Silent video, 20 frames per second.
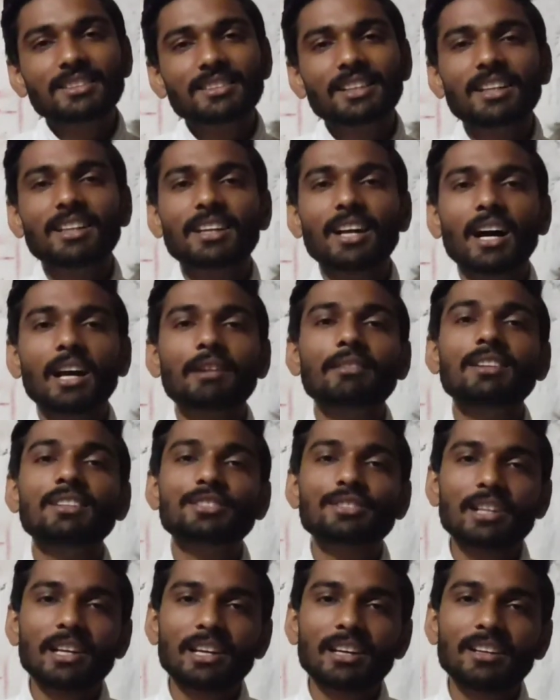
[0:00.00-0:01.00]
then I will
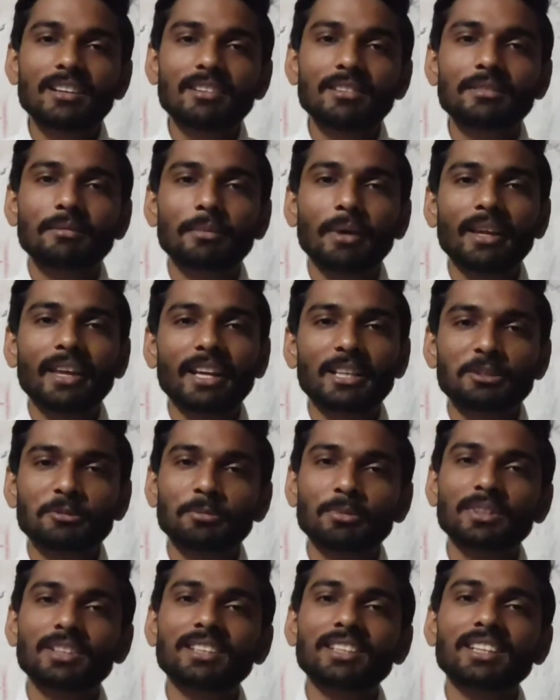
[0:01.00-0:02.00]
share my
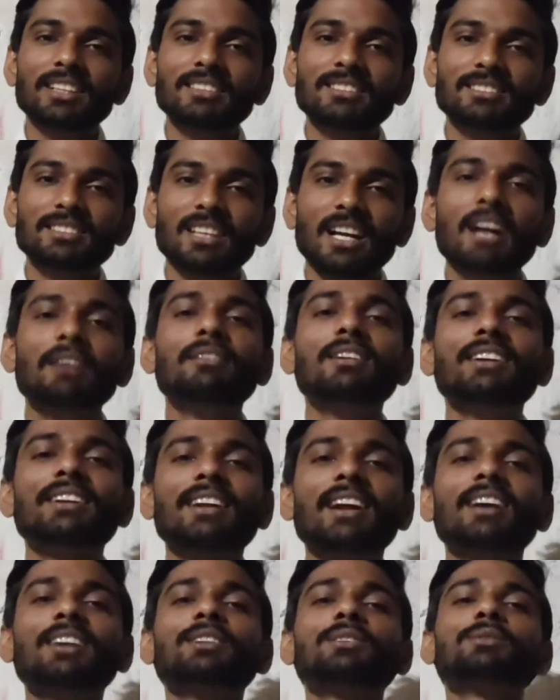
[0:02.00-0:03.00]
experience. I will
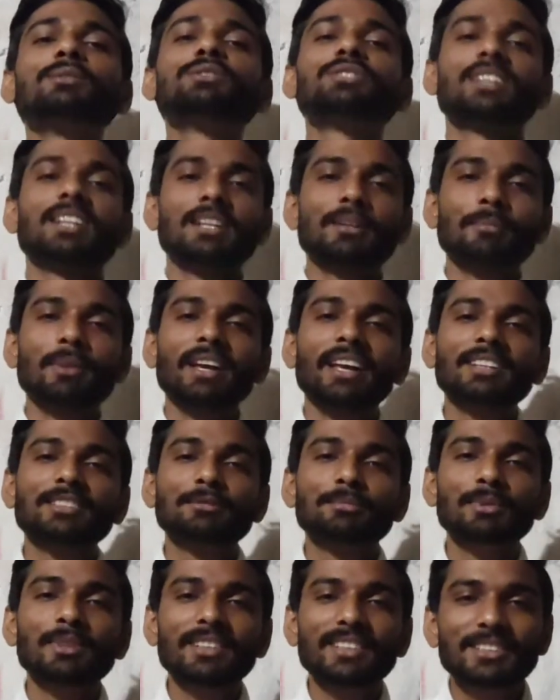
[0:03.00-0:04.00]
try to share my
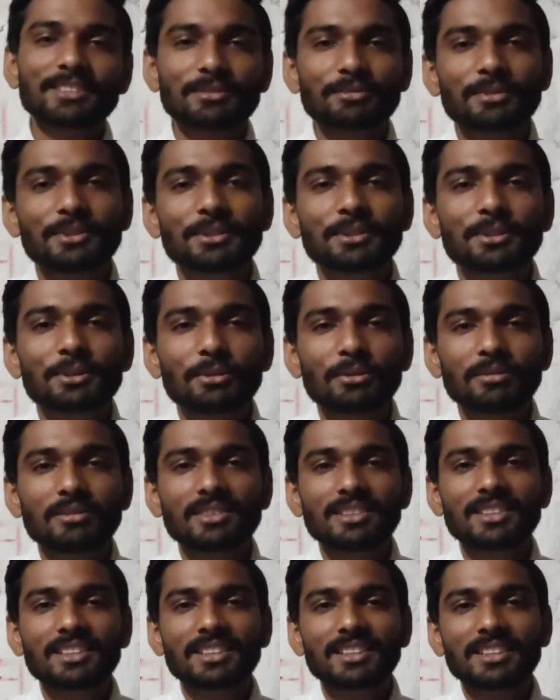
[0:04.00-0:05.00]
experience with you.
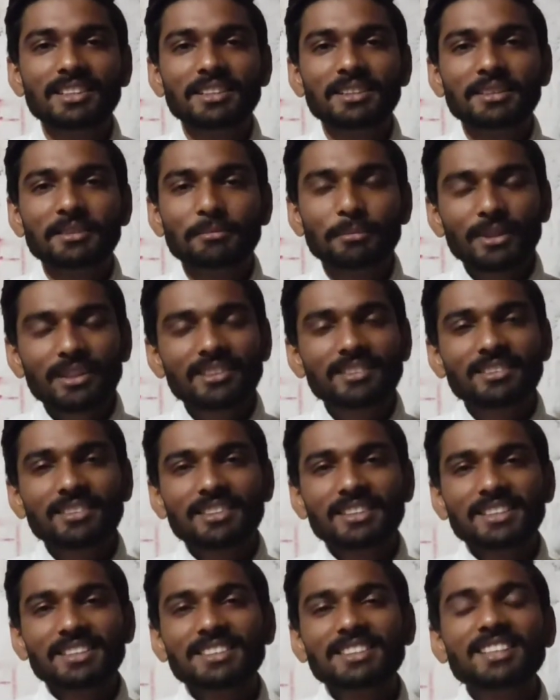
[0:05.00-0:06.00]
But
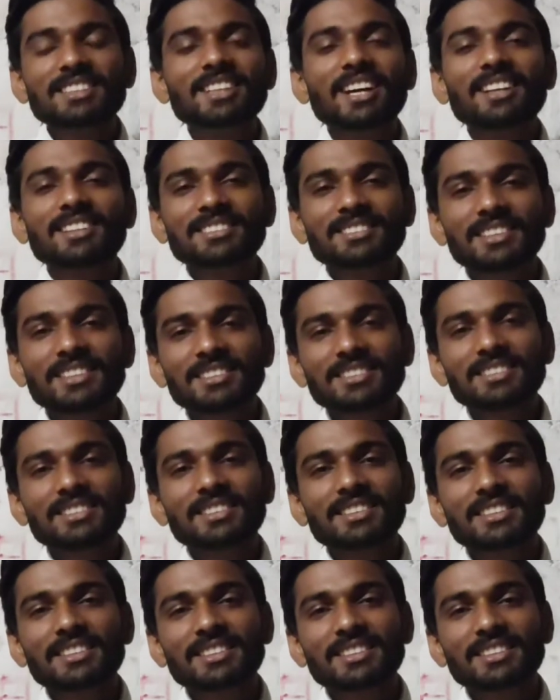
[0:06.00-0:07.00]
the
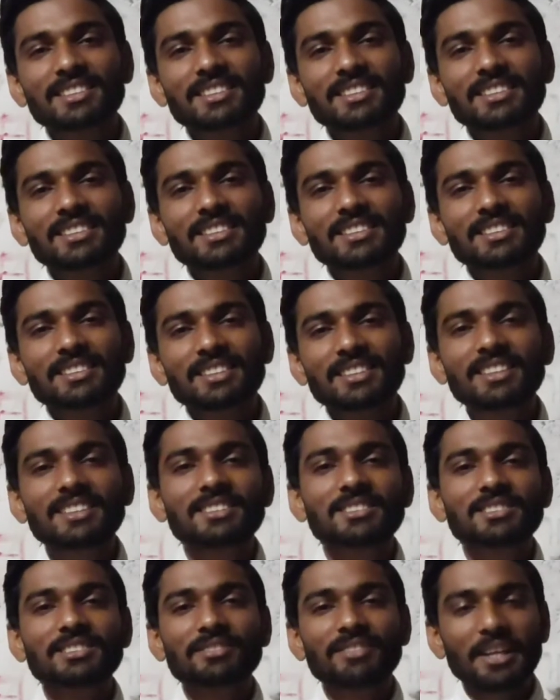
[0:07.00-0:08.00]
chances
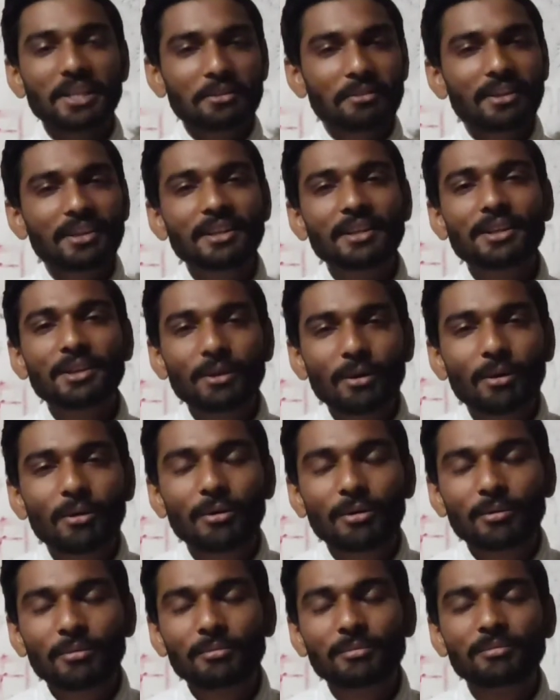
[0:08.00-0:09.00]
is very, very
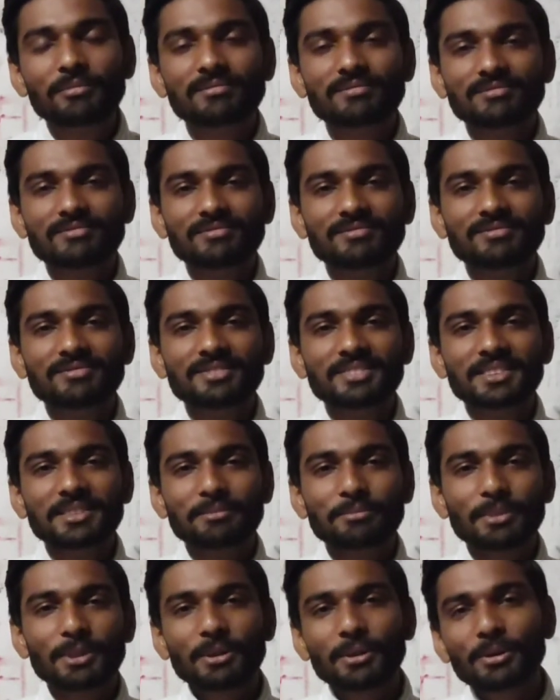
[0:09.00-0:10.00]
low,
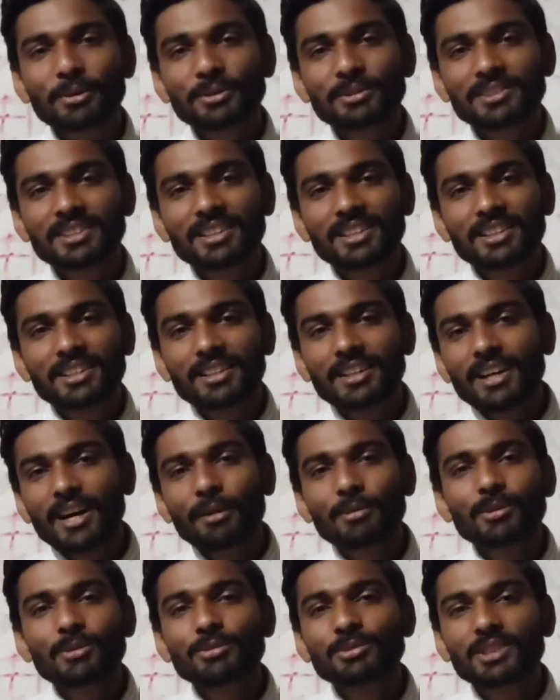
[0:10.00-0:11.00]
because
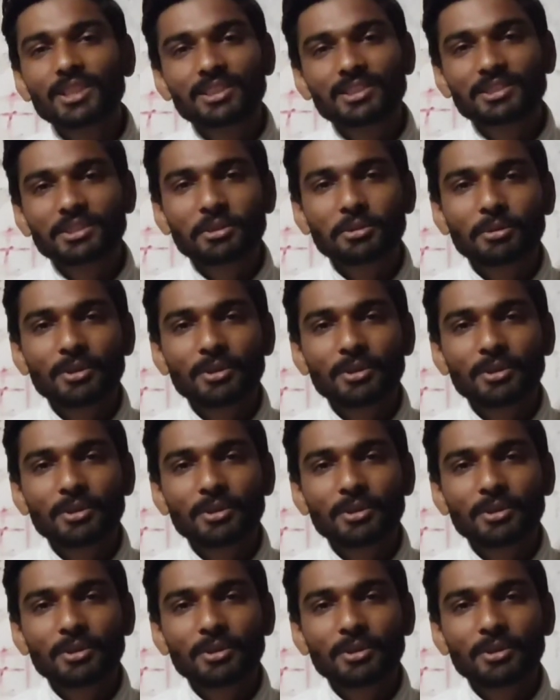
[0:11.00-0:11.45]
out of 60